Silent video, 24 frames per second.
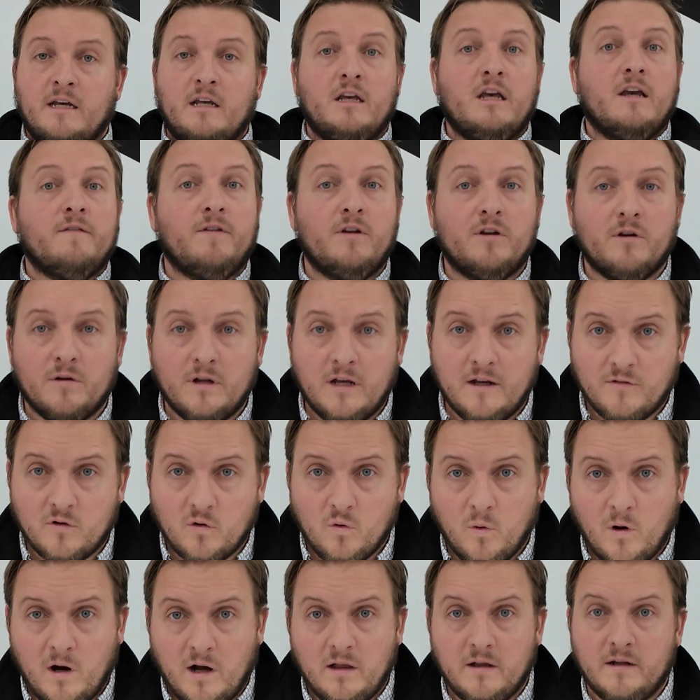if you don't have
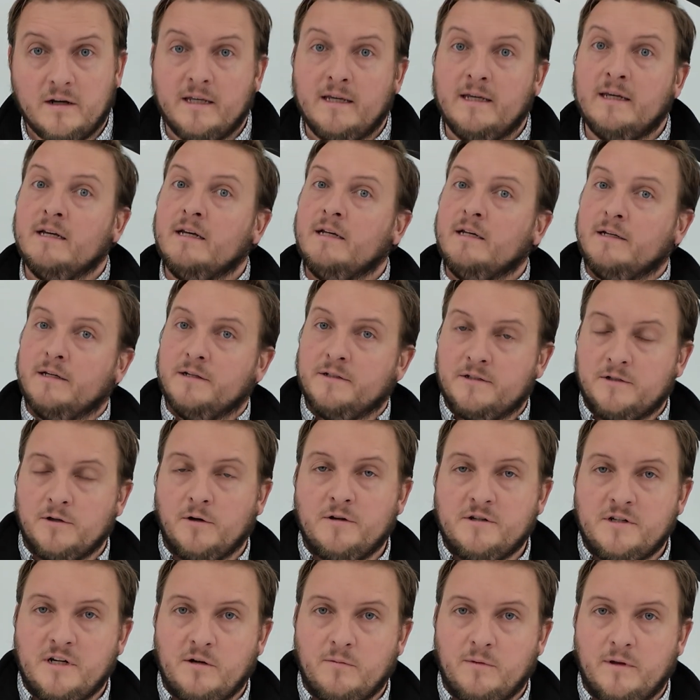quality
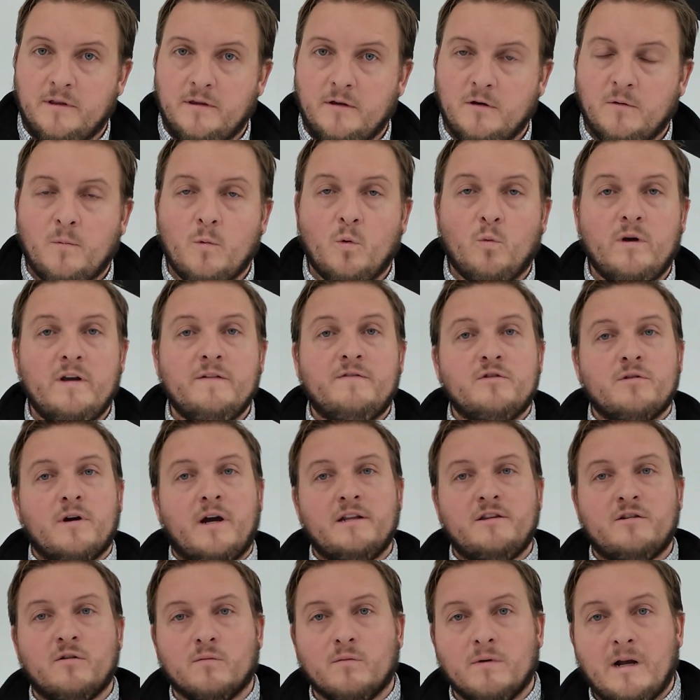associated with you. We've
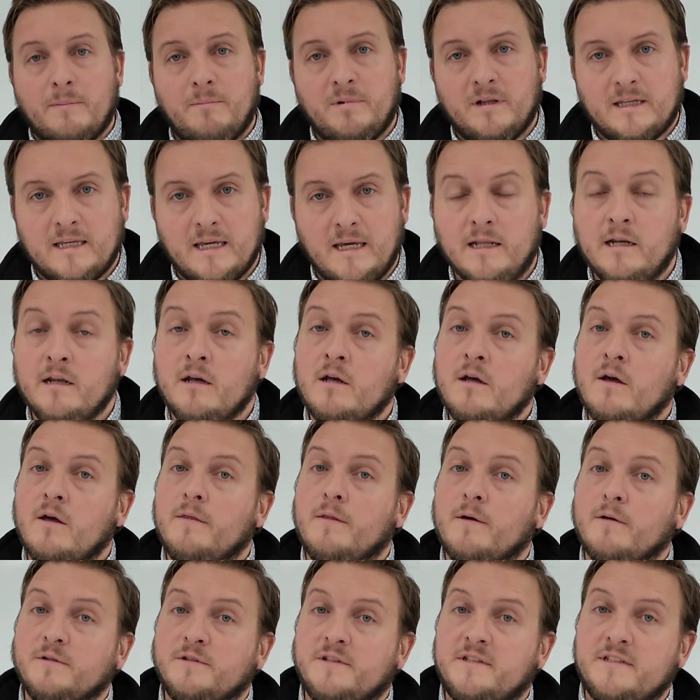tried to replicate
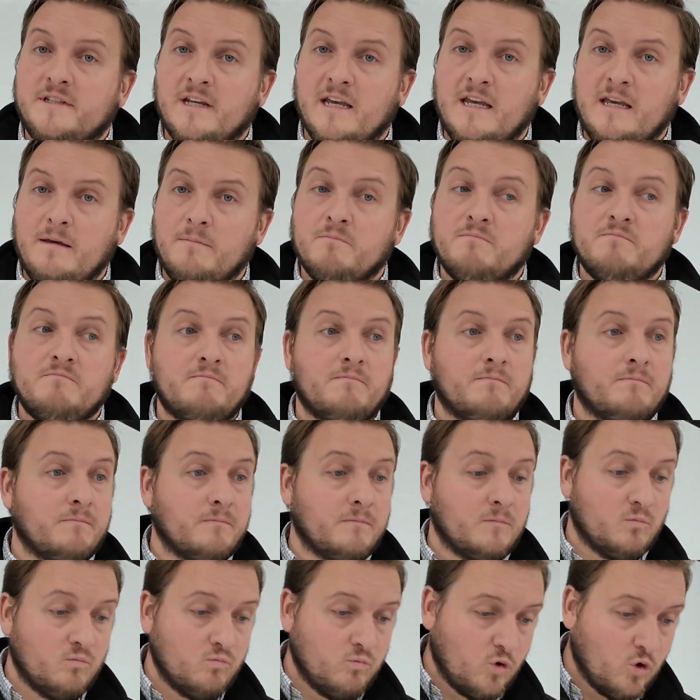those same
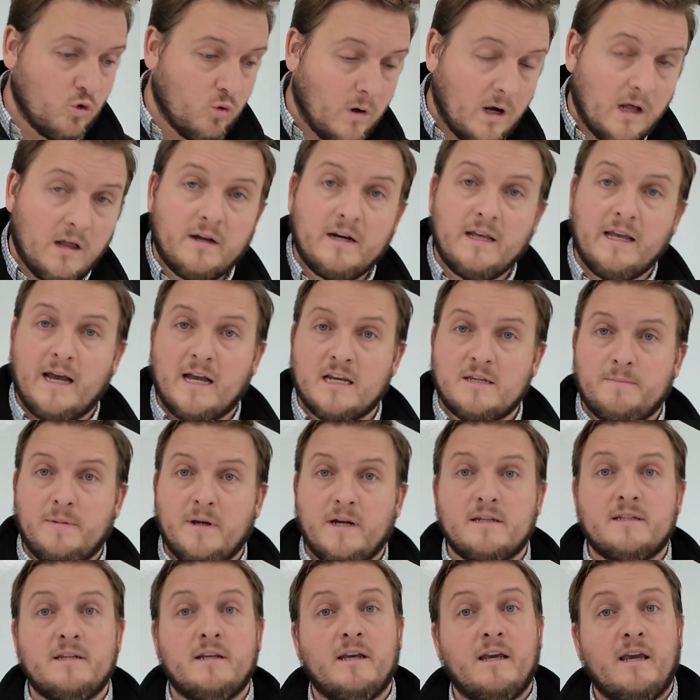quality
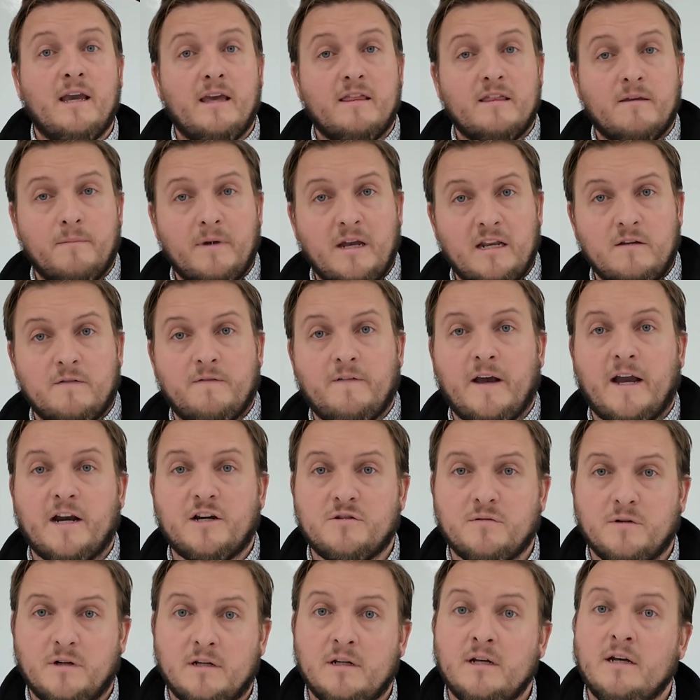aspects in the
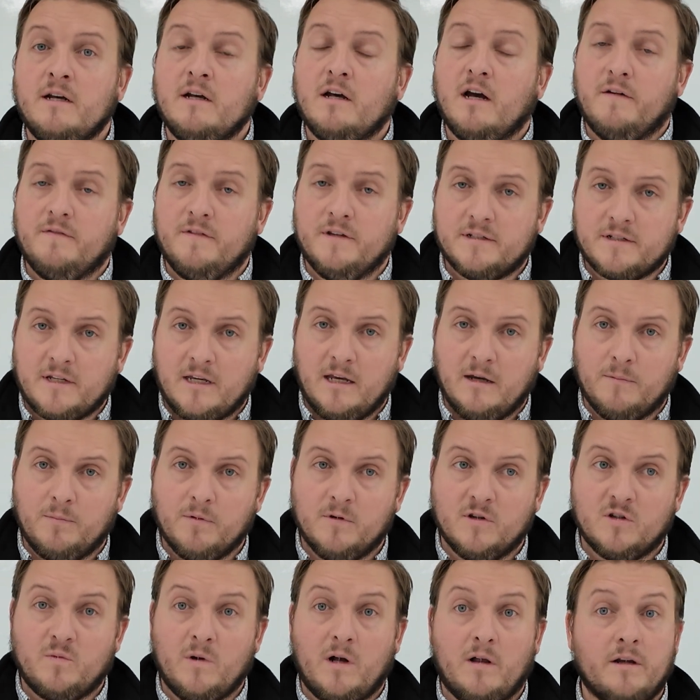manufacturing of this
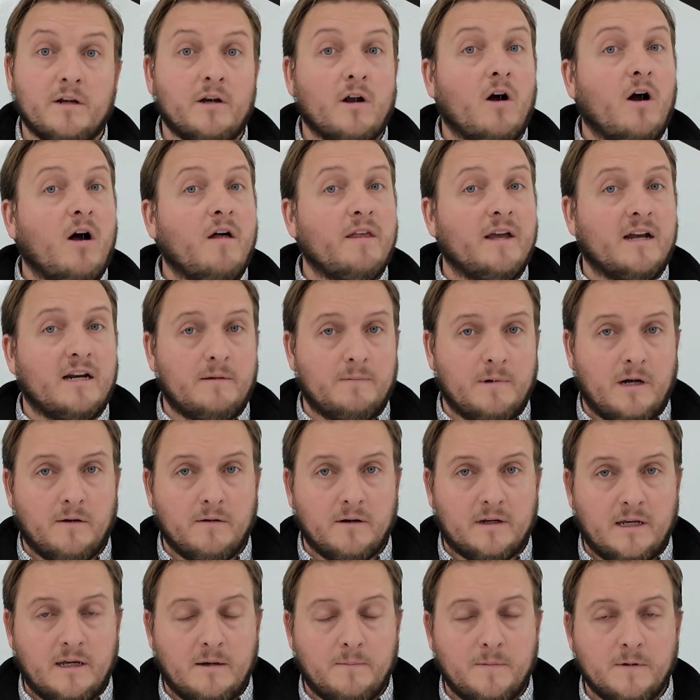camper as well, in all the Eddie
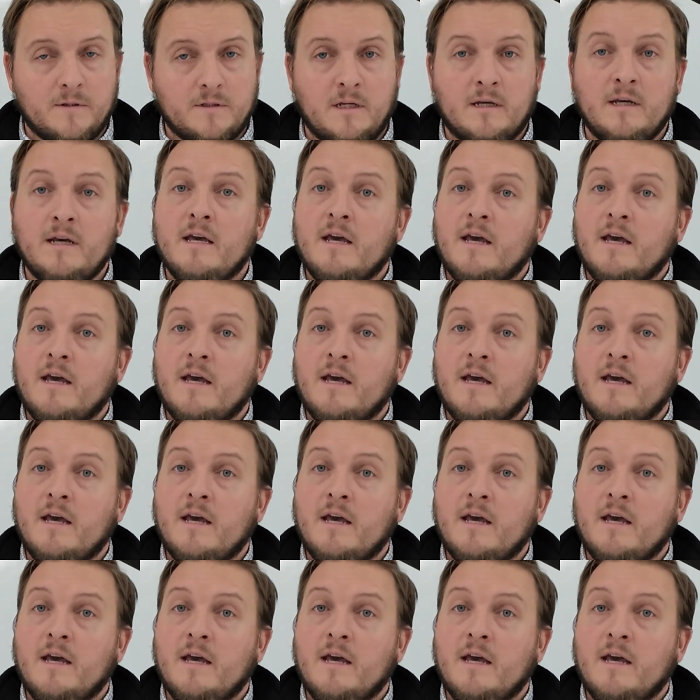Bauer campers.